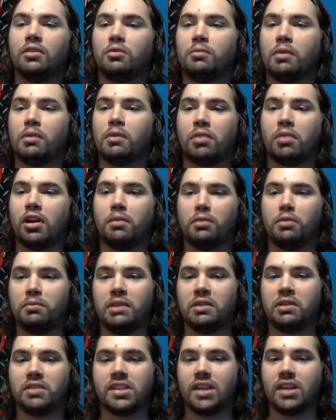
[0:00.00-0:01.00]
my problem
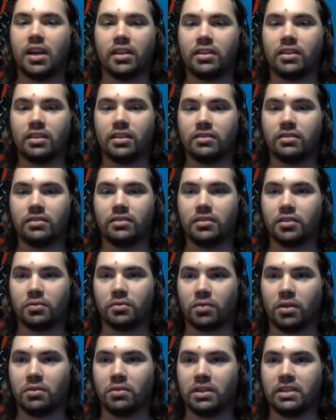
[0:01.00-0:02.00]
here is not that
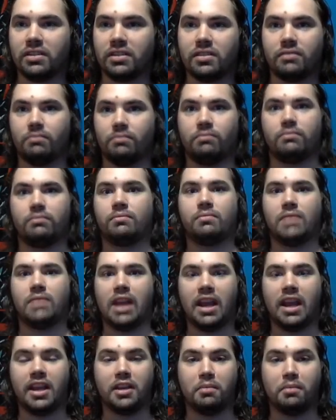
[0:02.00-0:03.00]
Yaron is
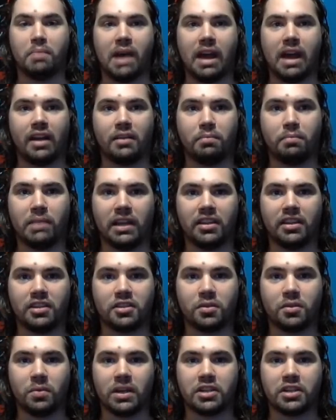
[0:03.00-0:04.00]
taken aback by
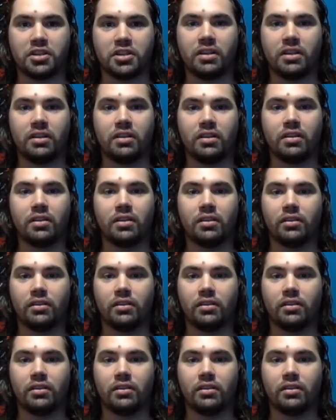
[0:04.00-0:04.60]
this question.